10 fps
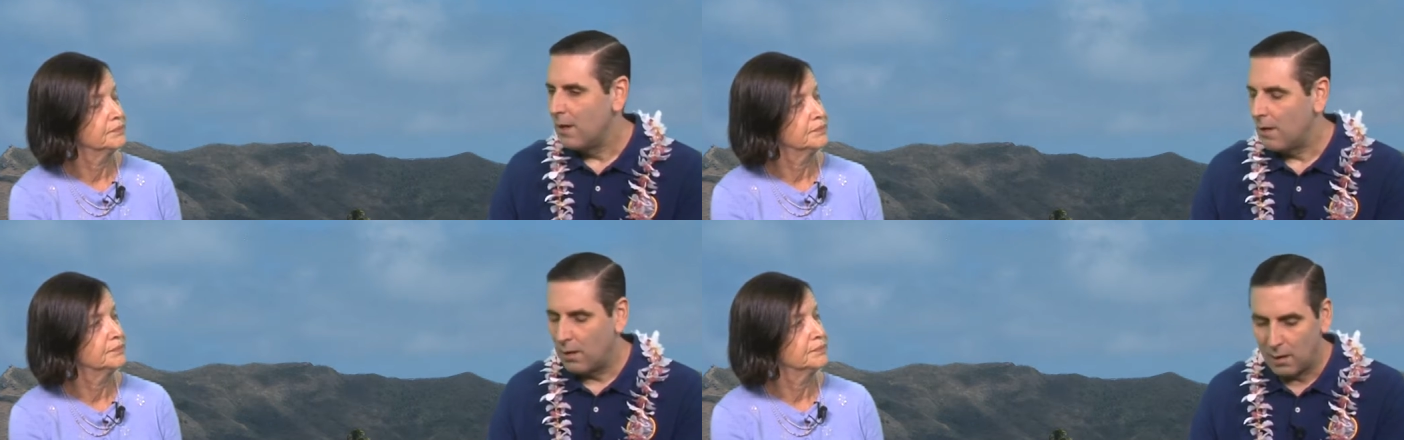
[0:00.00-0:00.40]

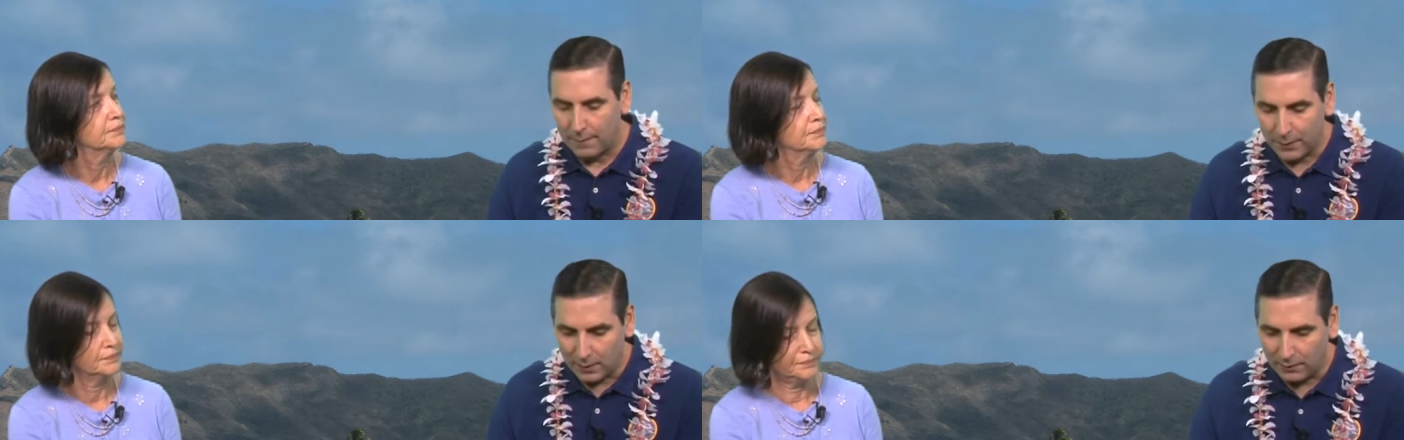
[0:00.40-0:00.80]
Speaker 1: Uh,
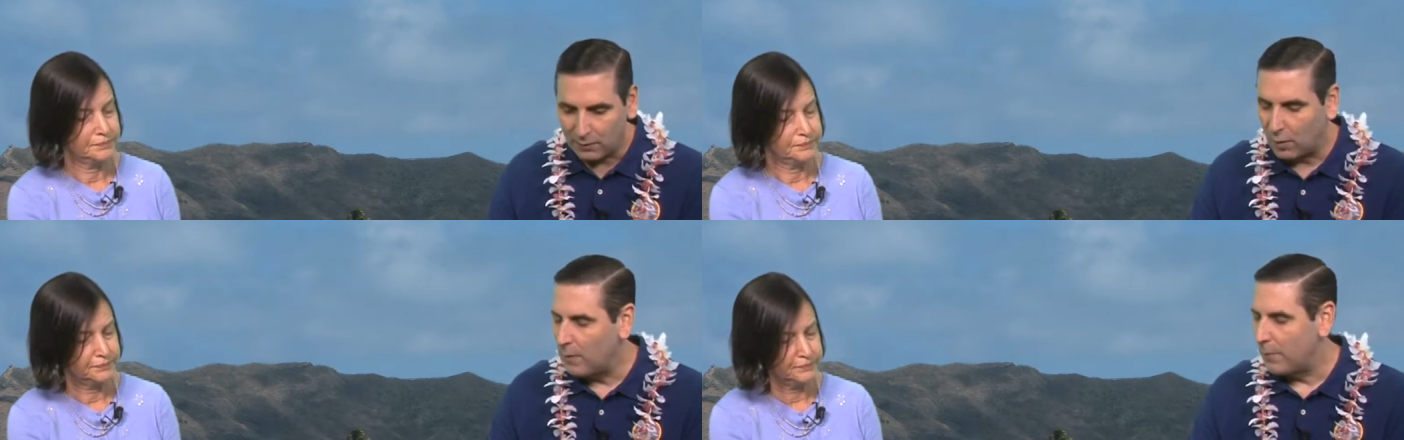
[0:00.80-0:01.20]
this is
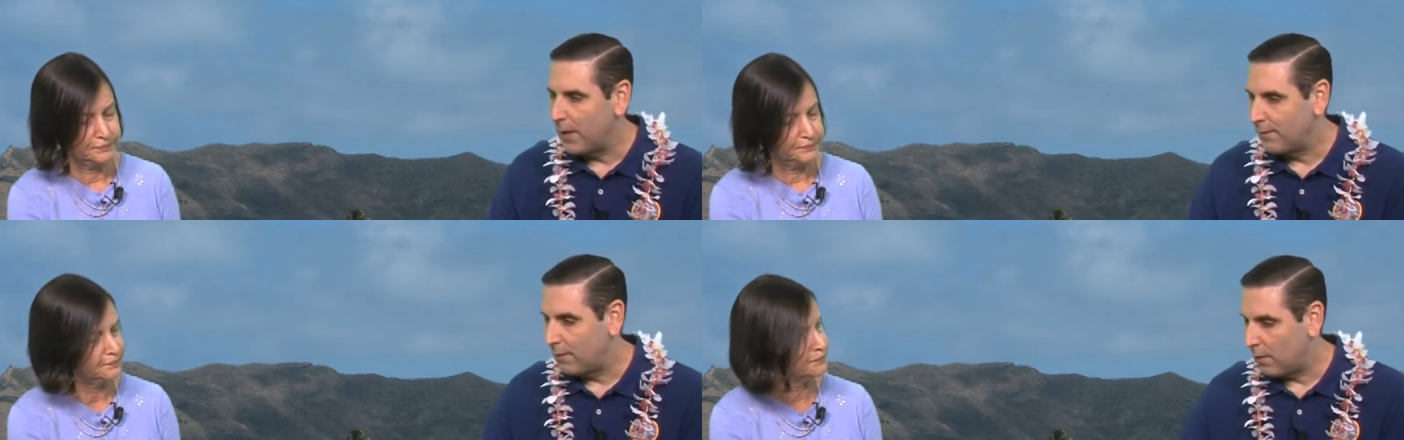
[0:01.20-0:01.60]
going to be
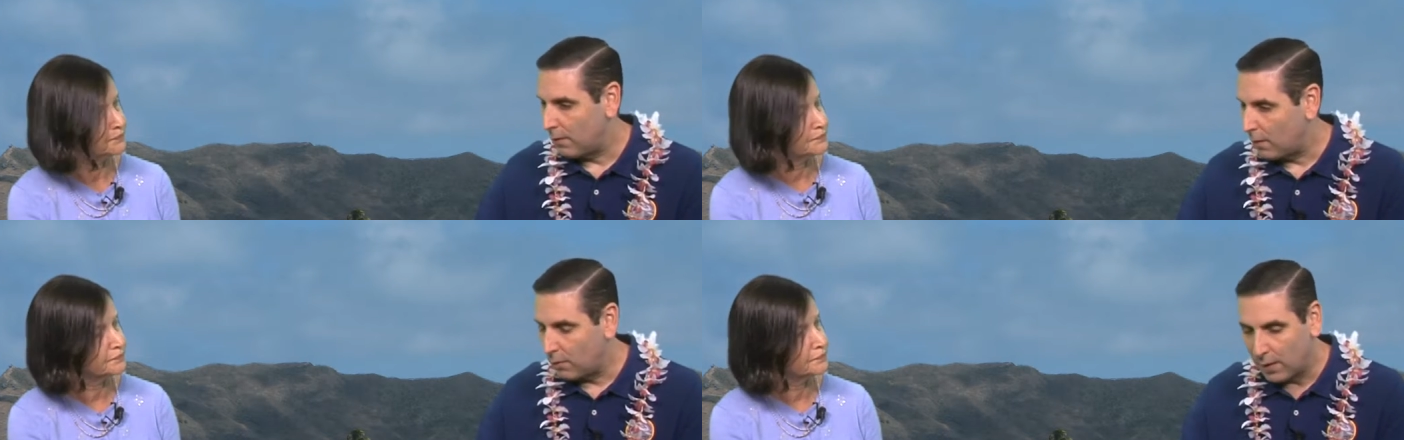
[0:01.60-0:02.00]
based
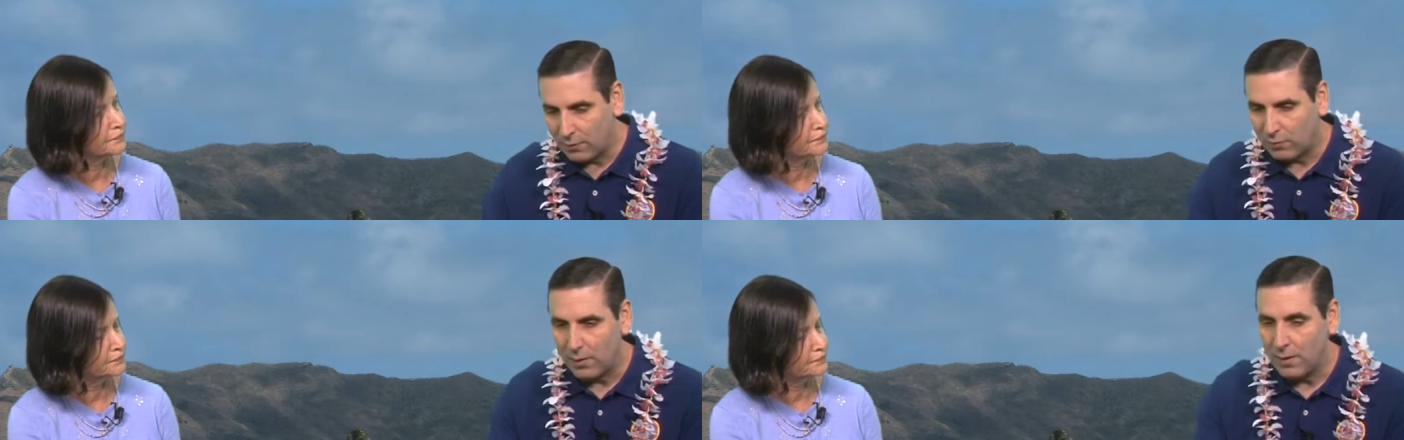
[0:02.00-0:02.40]
on, on the
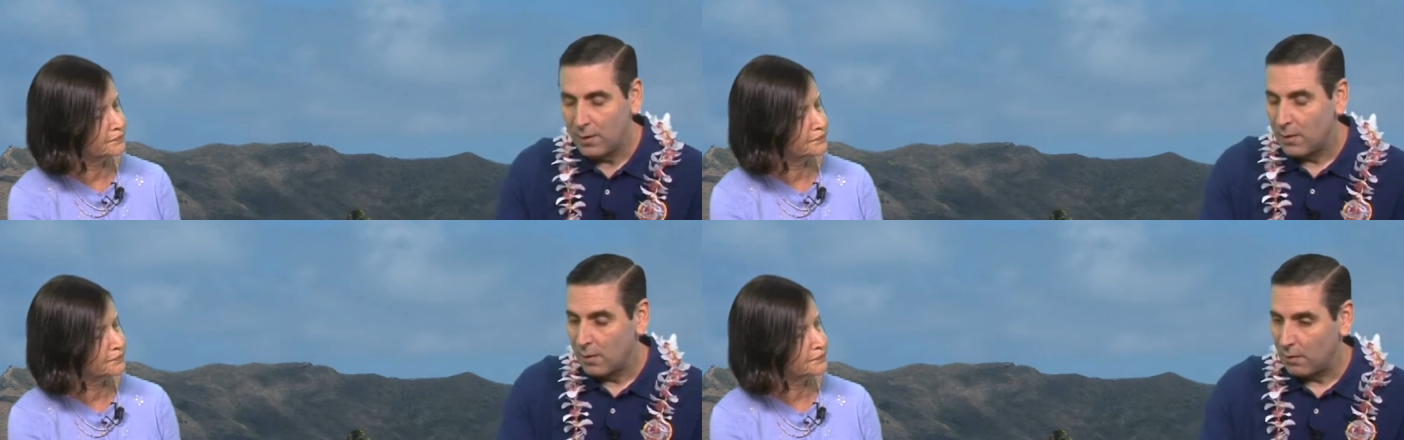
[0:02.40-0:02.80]
history
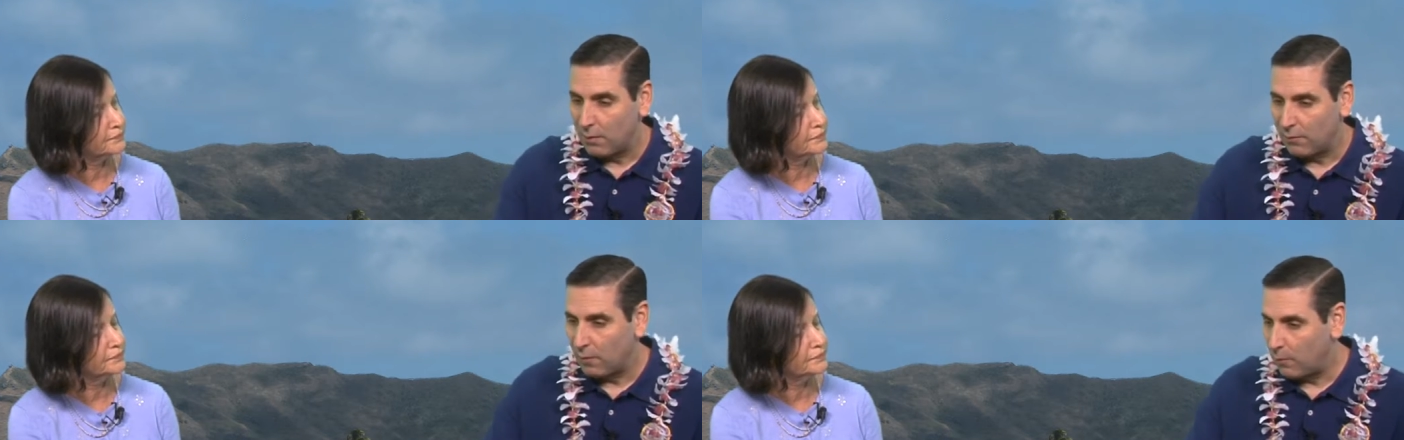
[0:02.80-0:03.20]

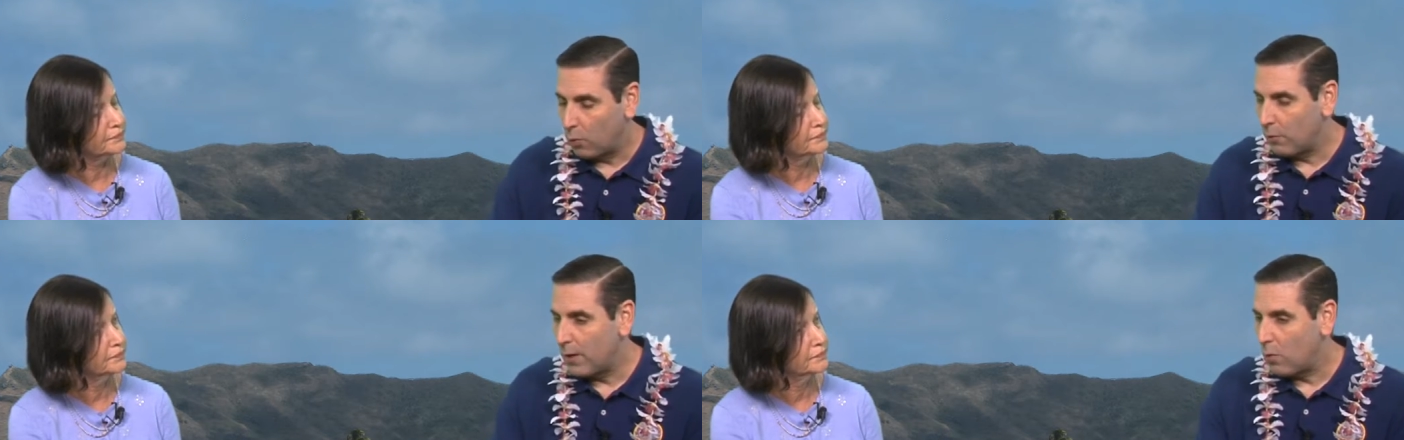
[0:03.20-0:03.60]
of, of,
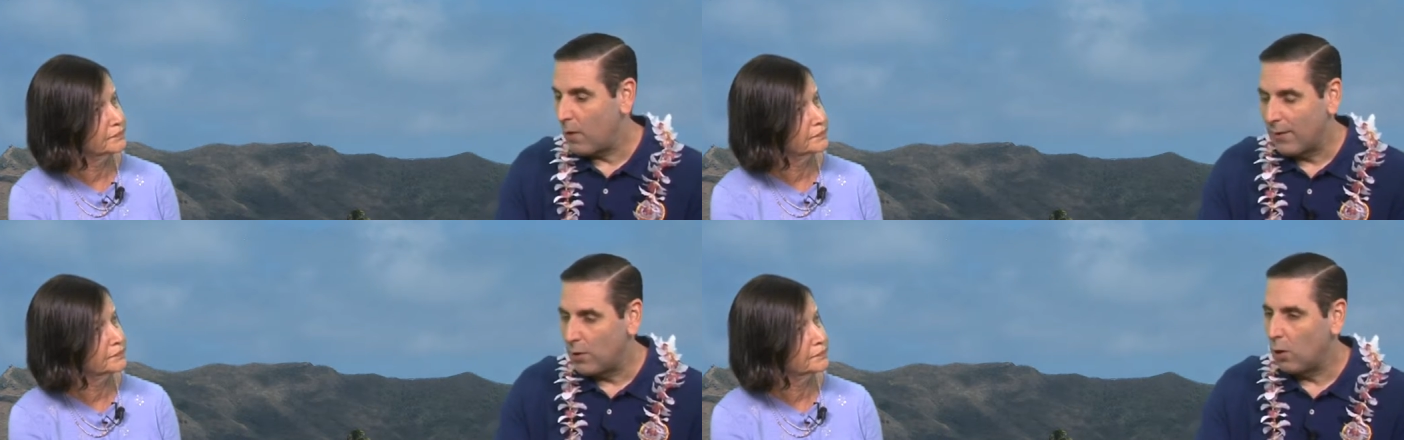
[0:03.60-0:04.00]
Puerto Rico
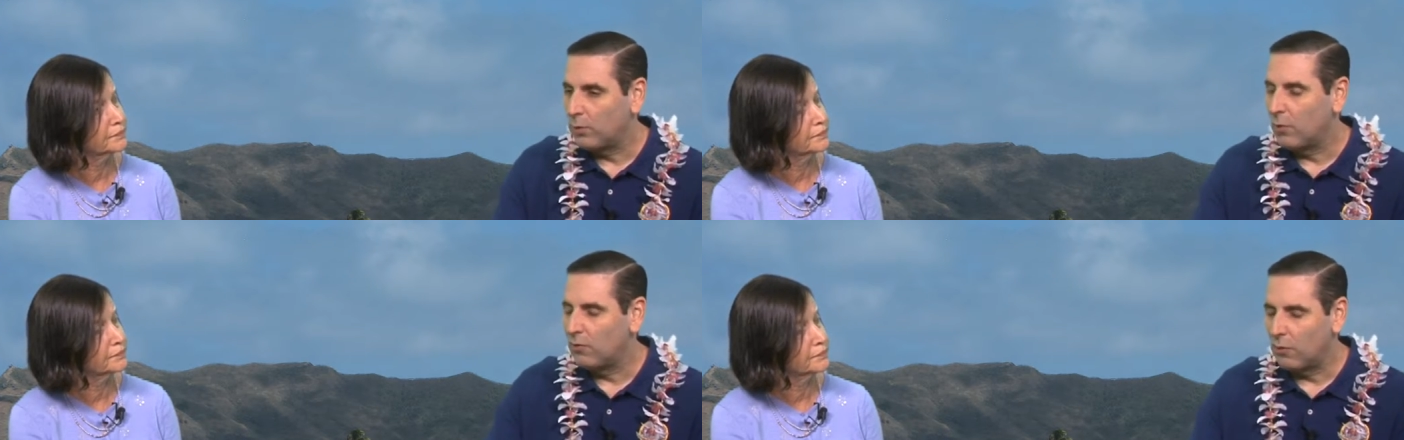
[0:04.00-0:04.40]
and the
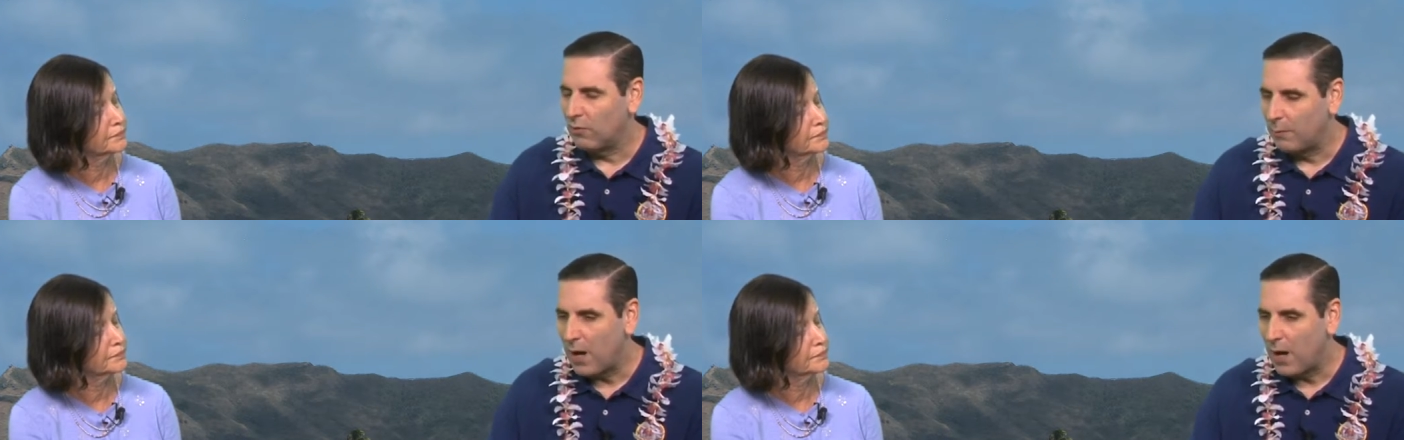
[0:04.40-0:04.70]
ultimate source of